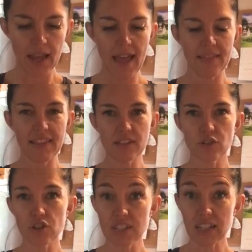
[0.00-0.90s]
and these
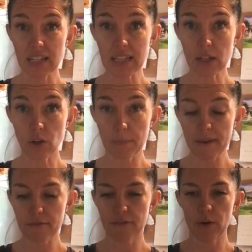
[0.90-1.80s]
are still a little
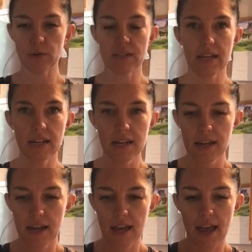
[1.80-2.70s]
bit frozen,
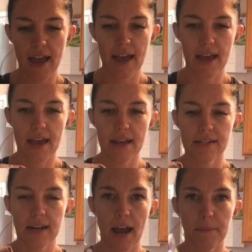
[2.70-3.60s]

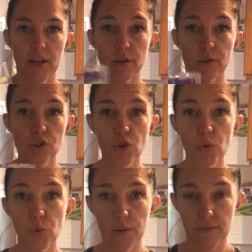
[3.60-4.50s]
and I'm going to use
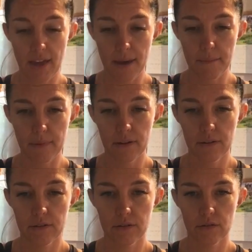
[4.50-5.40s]
2 of them
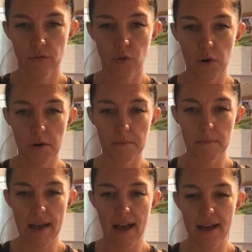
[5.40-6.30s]
for
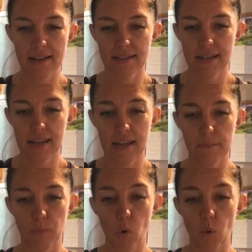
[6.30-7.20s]
my
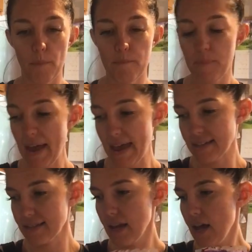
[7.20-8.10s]
acai bowl
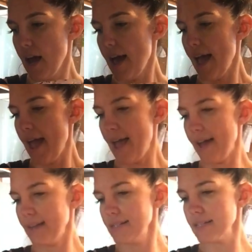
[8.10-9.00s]
base.
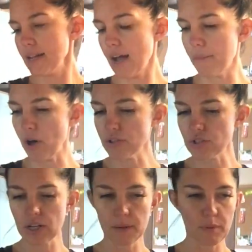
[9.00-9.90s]
And I'm
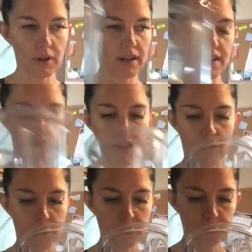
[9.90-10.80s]
also going to put in
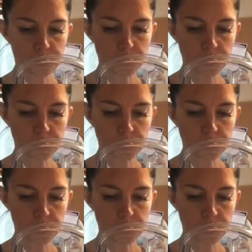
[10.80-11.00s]
there